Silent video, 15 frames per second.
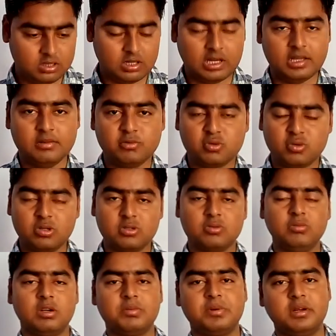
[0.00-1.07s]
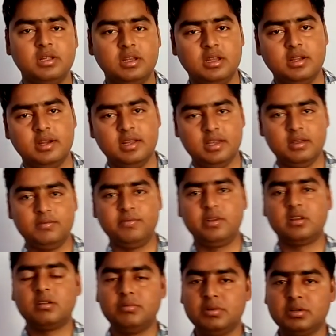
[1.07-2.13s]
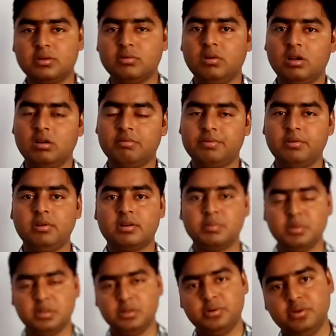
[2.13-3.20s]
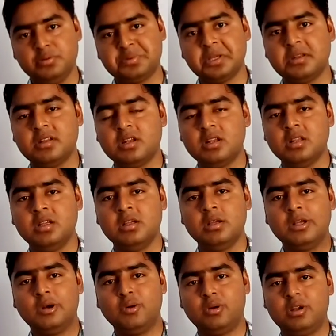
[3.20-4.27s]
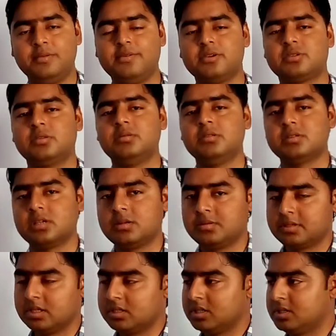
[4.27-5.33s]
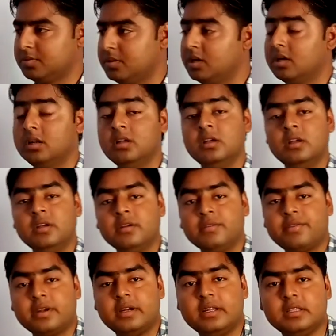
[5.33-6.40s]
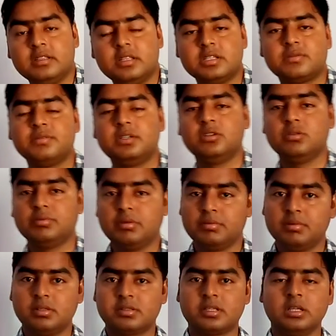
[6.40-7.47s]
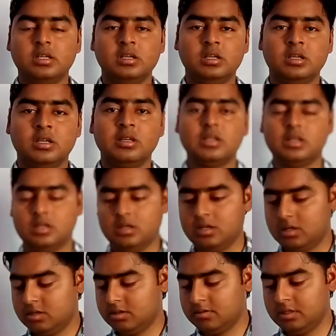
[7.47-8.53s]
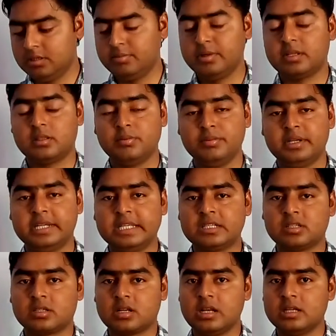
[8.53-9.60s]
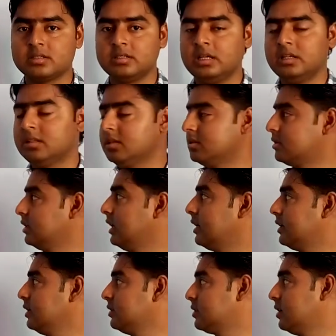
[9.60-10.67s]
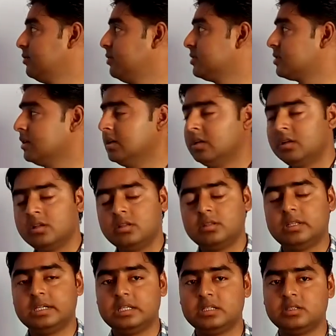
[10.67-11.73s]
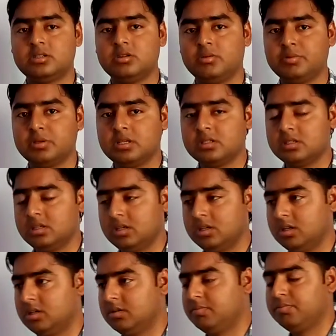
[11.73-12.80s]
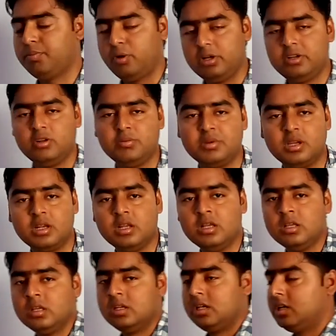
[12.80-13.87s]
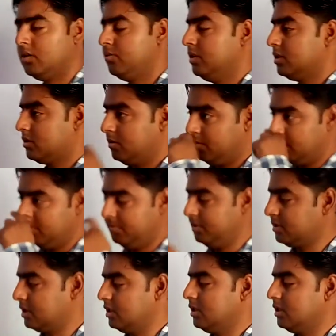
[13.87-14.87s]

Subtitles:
I am Suraj Kumar Patel and I am welcoming to all of you at my YouTube channel only for civil services aspirants. Friend, in this video we will see in mathematics class 9 NCERT syllabus, that is topic is polynomial, in which we will